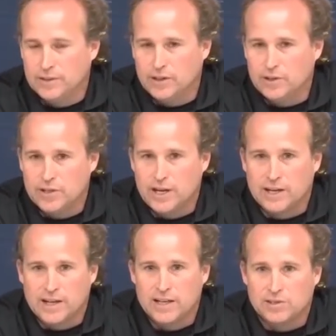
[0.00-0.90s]
You know, you
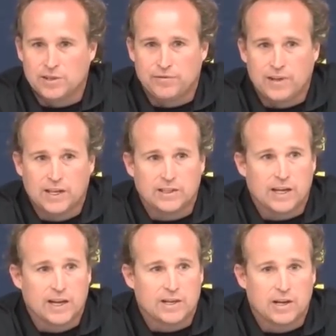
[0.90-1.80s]
got guys in the flat
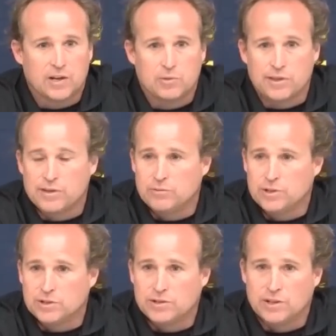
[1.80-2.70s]
that got to carry with it,
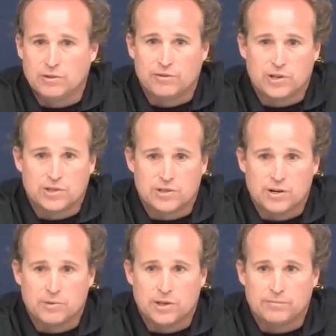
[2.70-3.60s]
and we just didn't do a very good
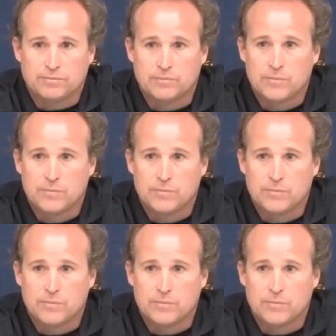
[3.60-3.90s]
job of that.